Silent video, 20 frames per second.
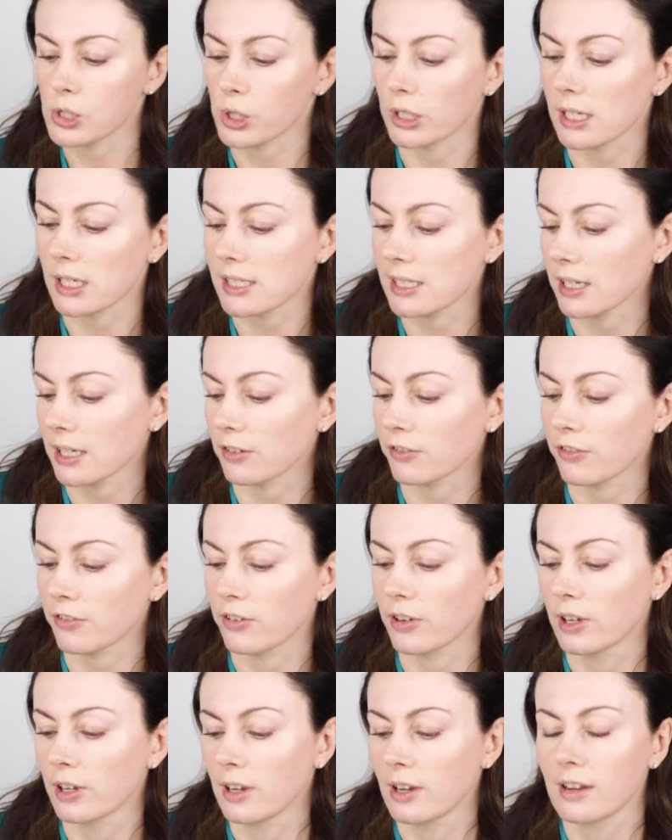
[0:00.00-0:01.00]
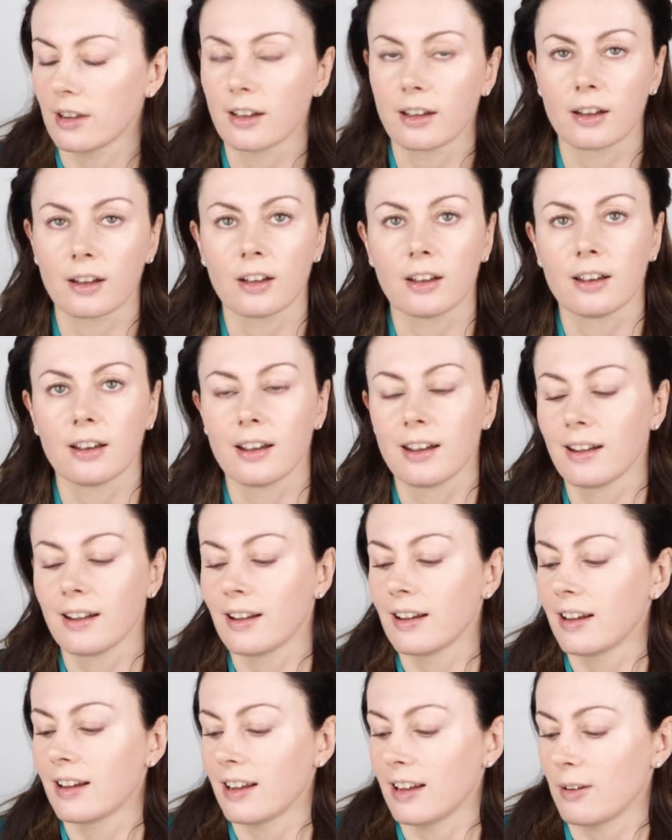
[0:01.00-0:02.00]
trinity of
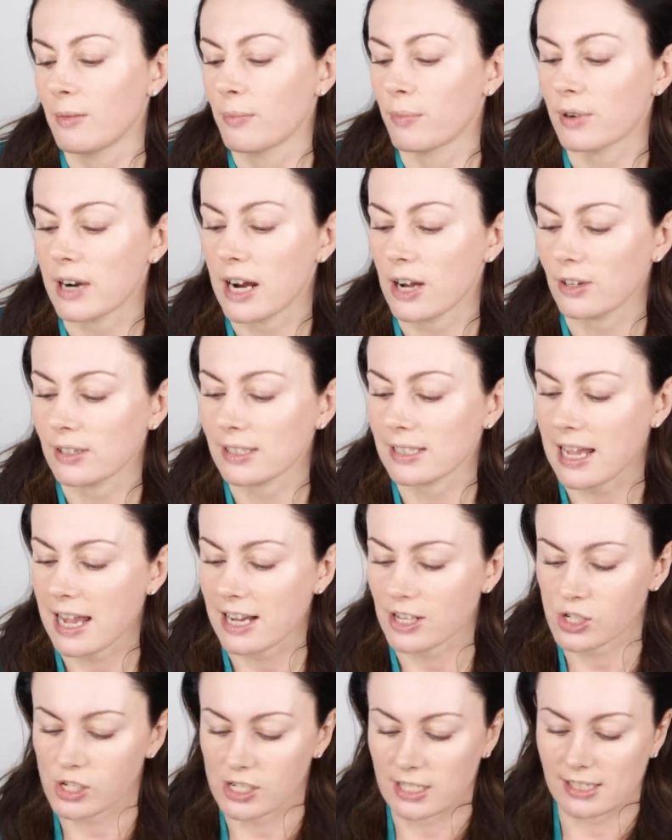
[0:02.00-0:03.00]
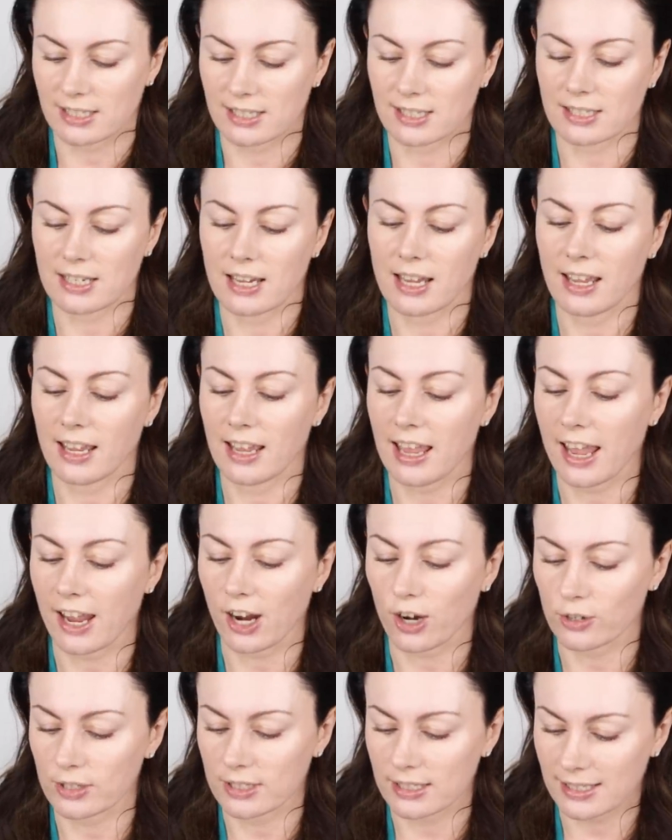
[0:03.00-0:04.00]
brows, lashes,
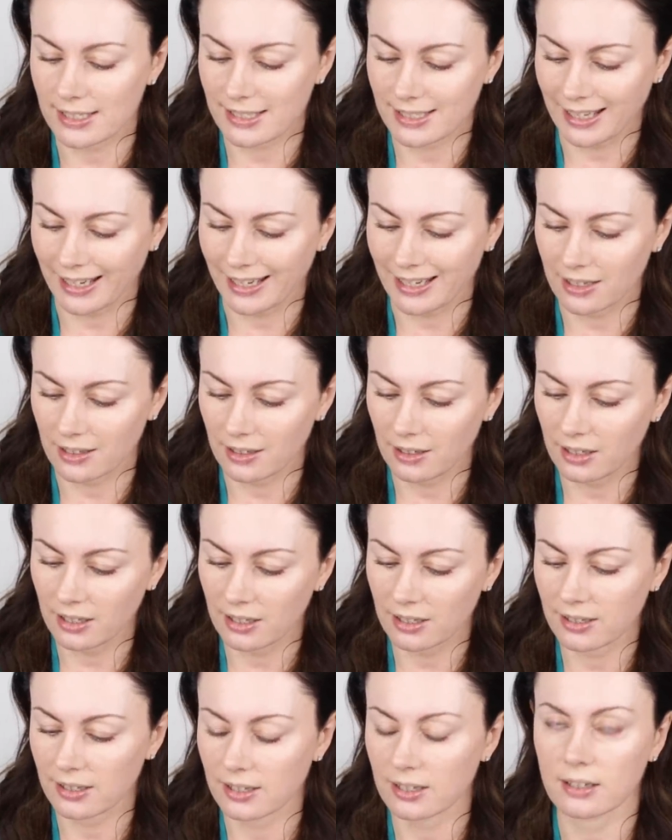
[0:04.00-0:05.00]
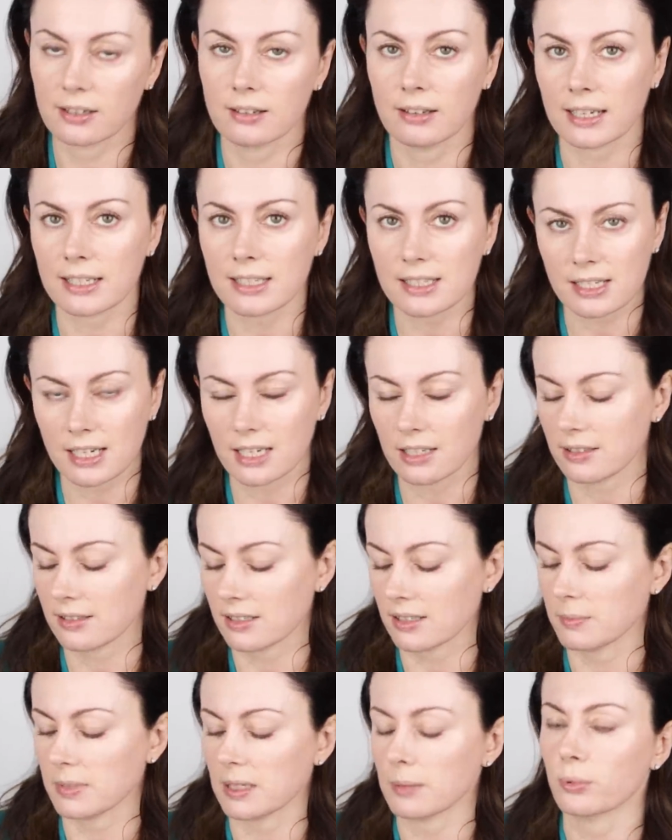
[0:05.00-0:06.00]
hair and skin, and teeth,
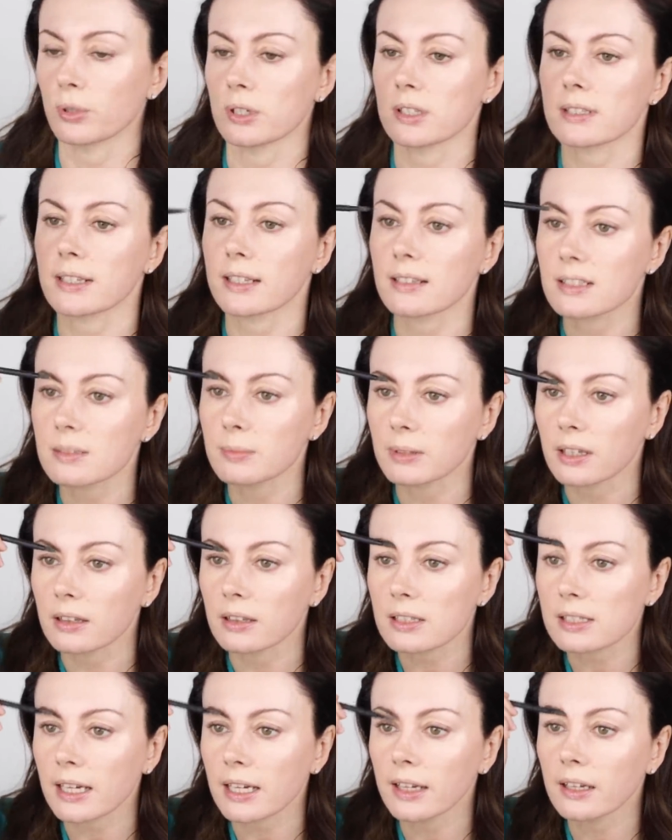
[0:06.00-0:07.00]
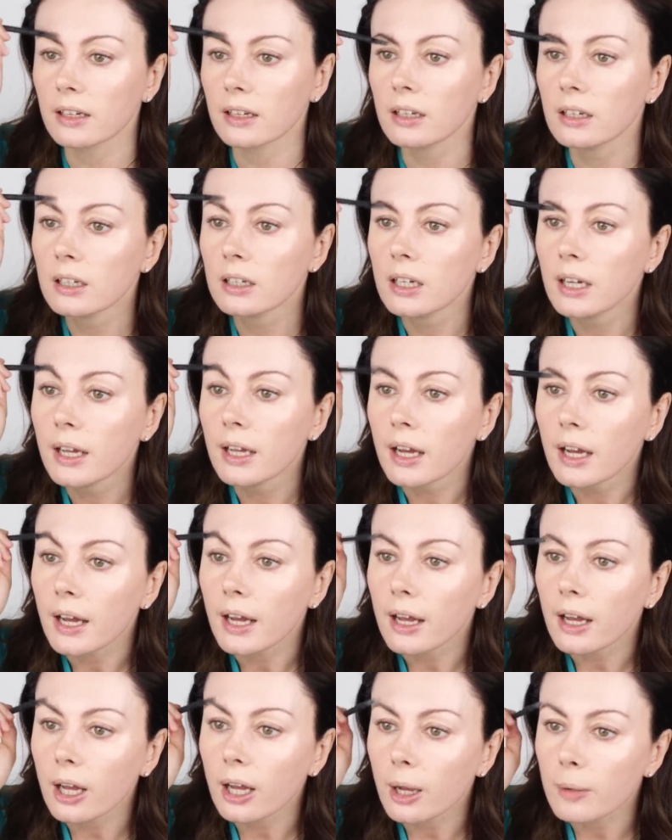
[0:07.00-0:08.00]
as somebody pointed out to me the other day.
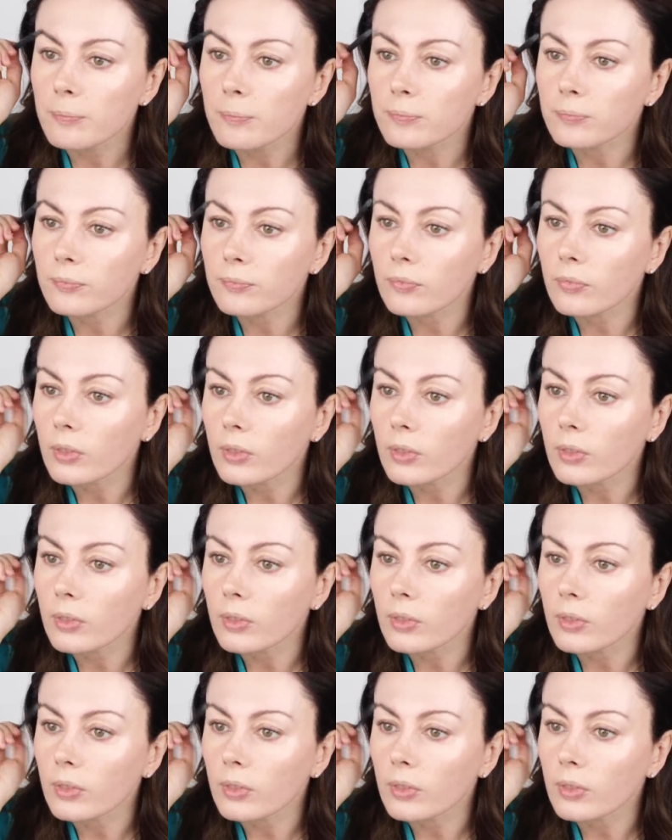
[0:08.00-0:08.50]
I